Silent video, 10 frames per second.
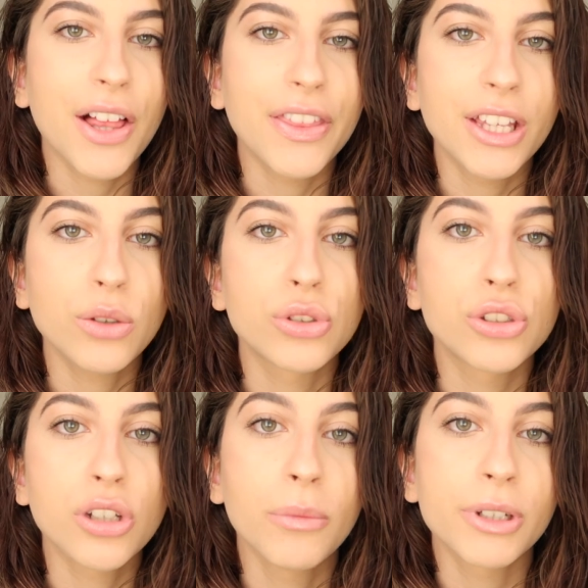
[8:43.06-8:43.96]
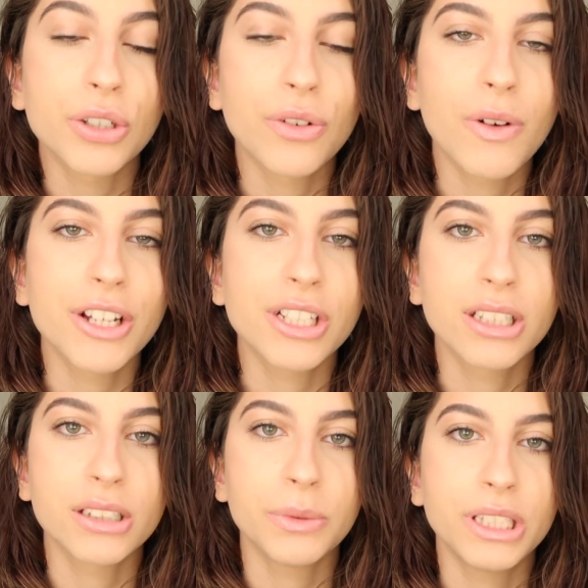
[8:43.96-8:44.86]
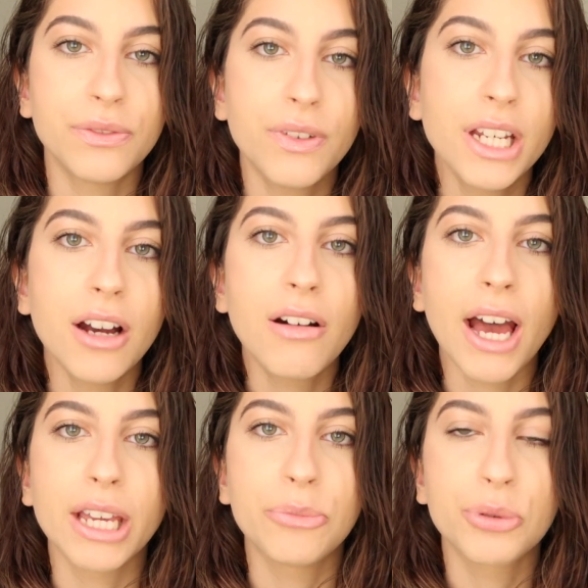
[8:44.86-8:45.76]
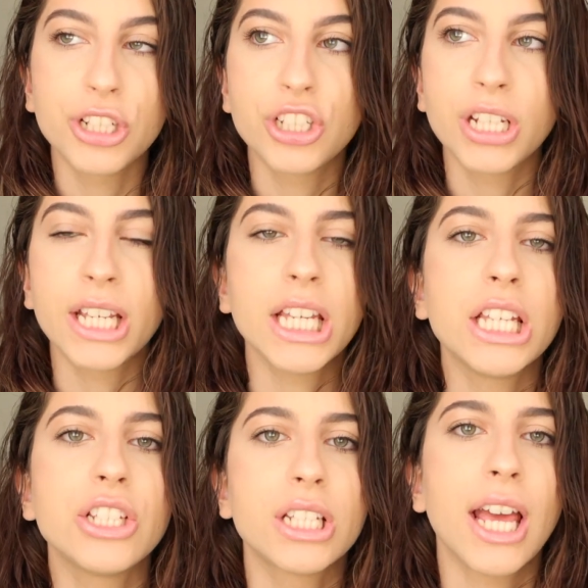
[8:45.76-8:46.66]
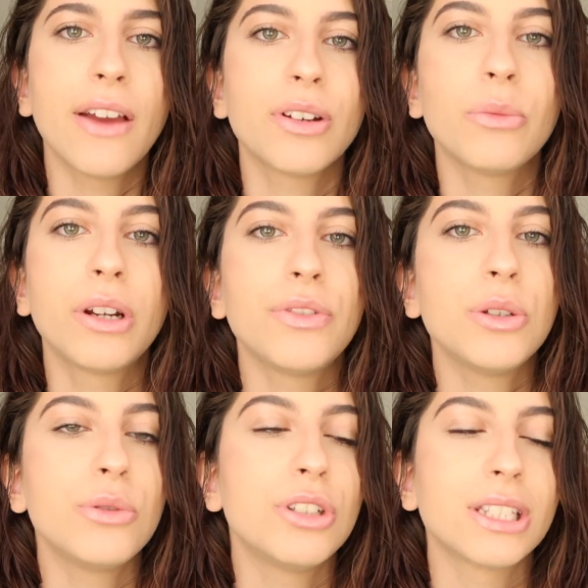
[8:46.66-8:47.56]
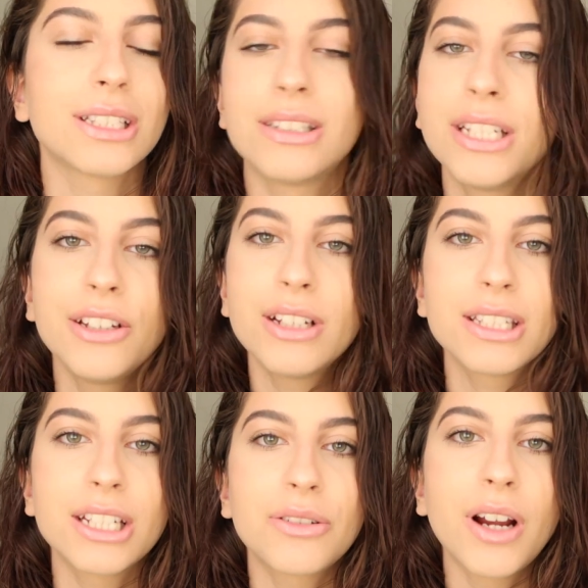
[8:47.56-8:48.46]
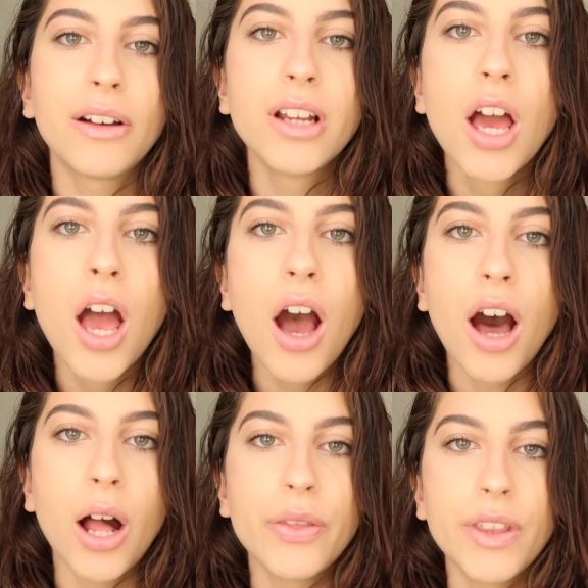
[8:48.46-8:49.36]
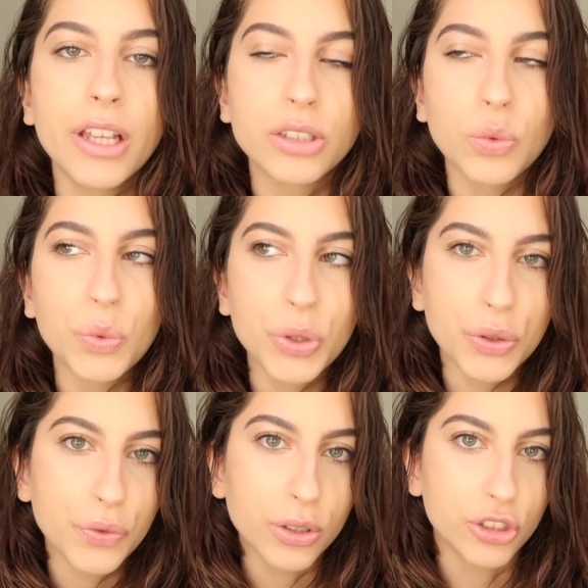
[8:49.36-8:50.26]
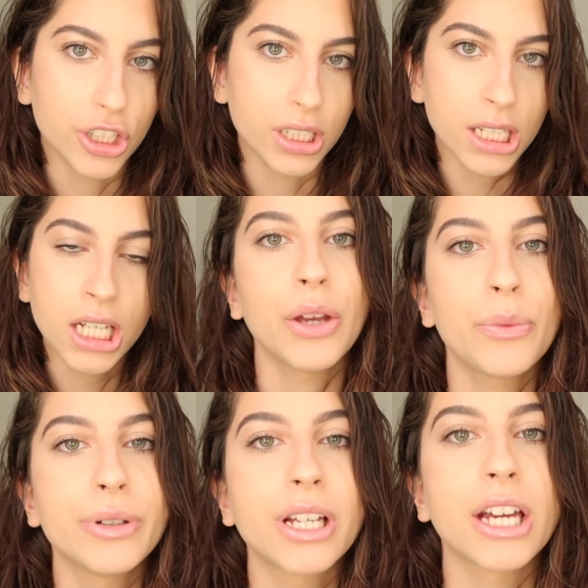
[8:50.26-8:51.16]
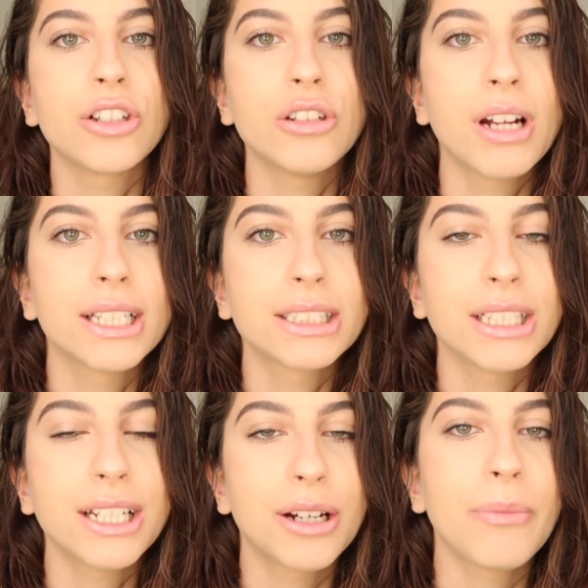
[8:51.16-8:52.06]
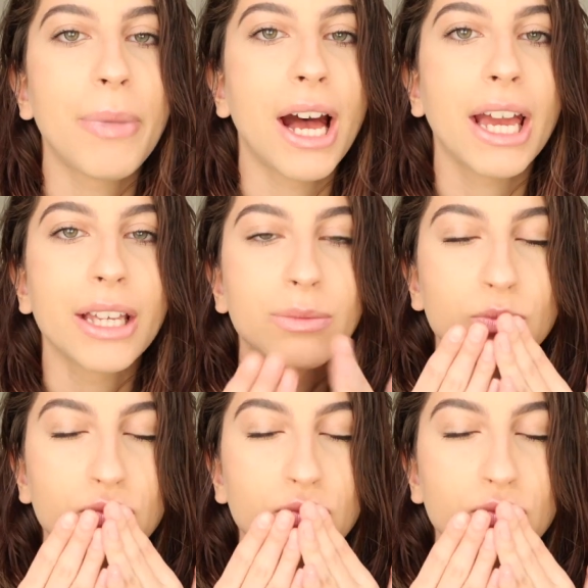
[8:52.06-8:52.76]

Now, thank you so much for watching this week's video. I appreciate each and every one of you who just continue to stick around on this wonderful journey. I will catch you guys later. Bye.